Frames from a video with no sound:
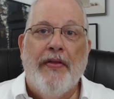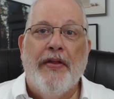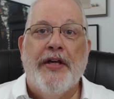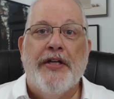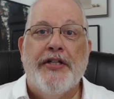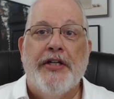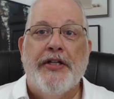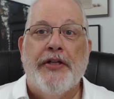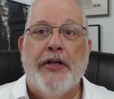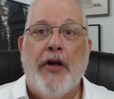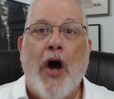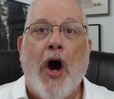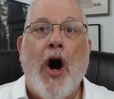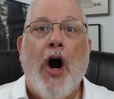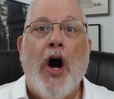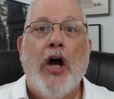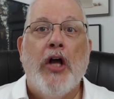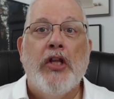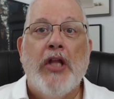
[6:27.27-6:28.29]
This is an
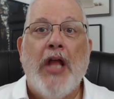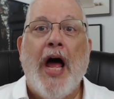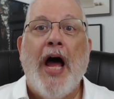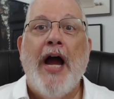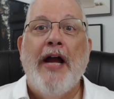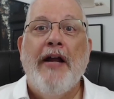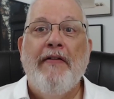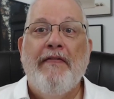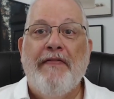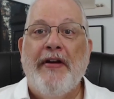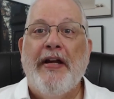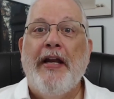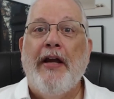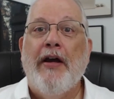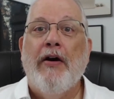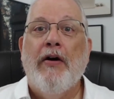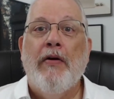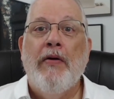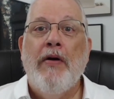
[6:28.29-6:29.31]
online
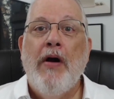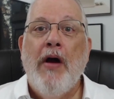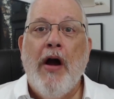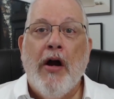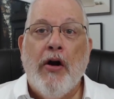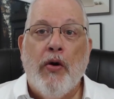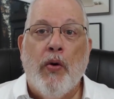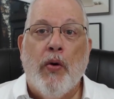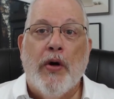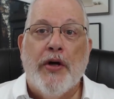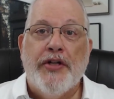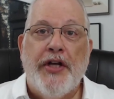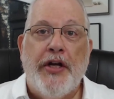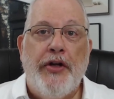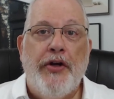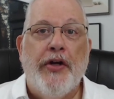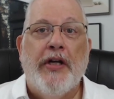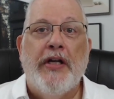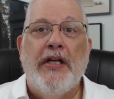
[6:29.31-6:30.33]
video course
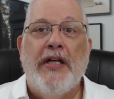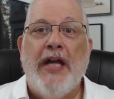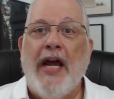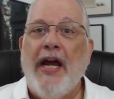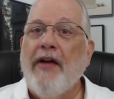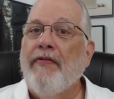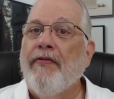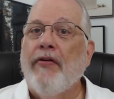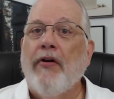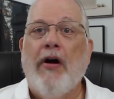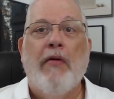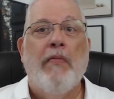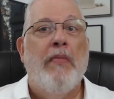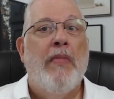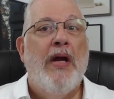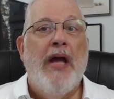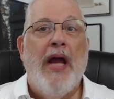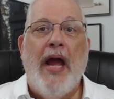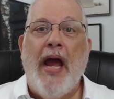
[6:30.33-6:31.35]
that you can take
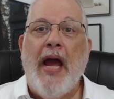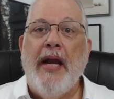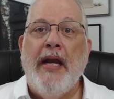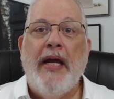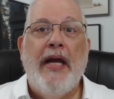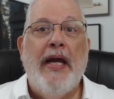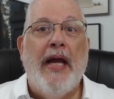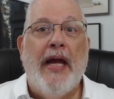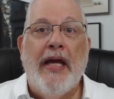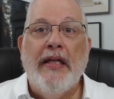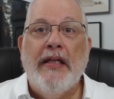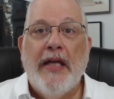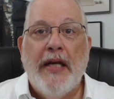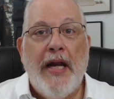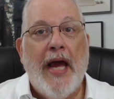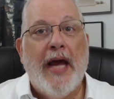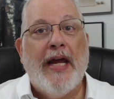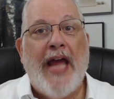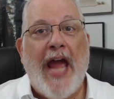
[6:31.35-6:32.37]
from any
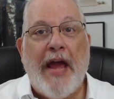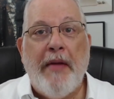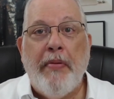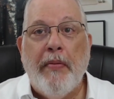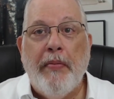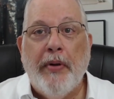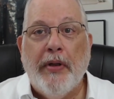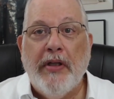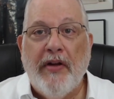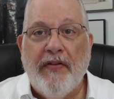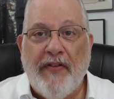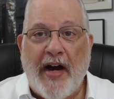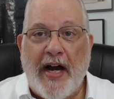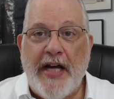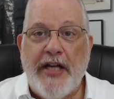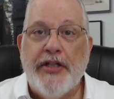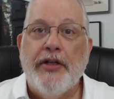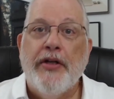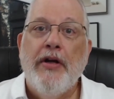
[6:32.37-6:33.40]
internet-capable
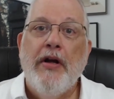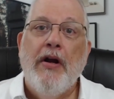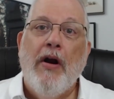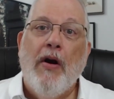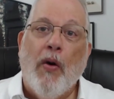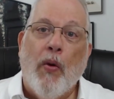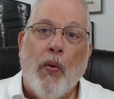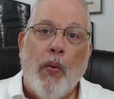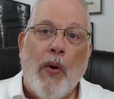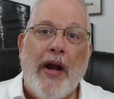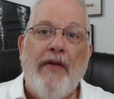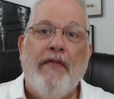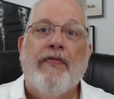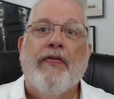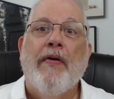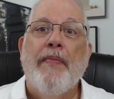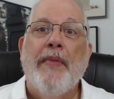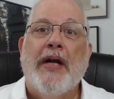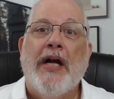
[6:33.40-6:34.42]
device right
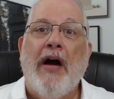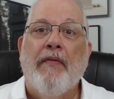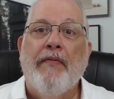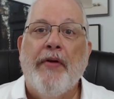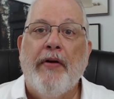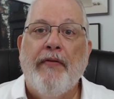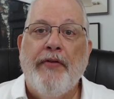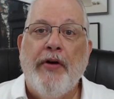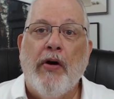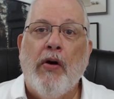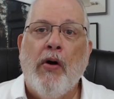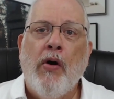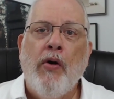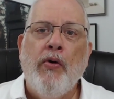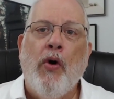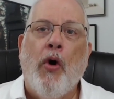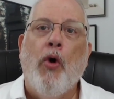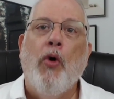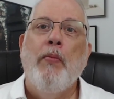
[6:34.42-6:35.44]
from the comfort of your
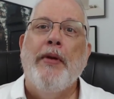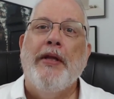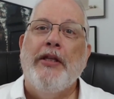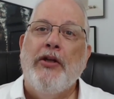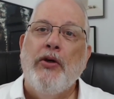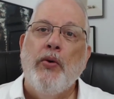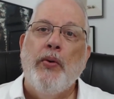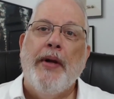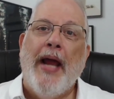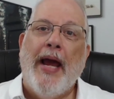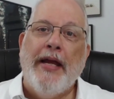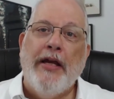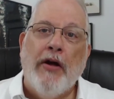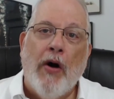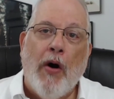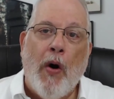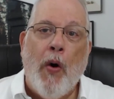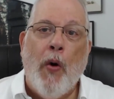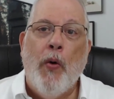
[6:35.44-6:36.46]
own home and do it at
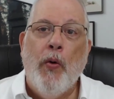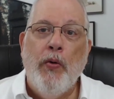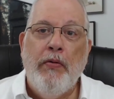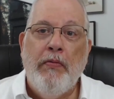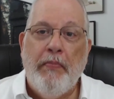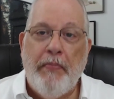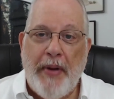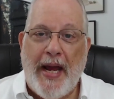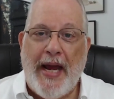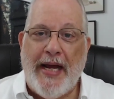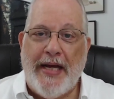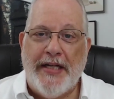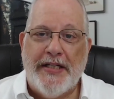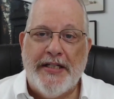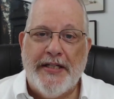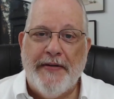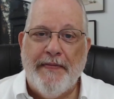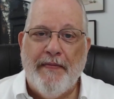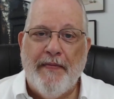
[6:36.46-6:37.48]
your own
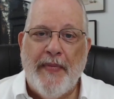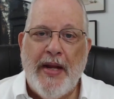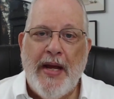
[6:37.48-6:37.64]
pace.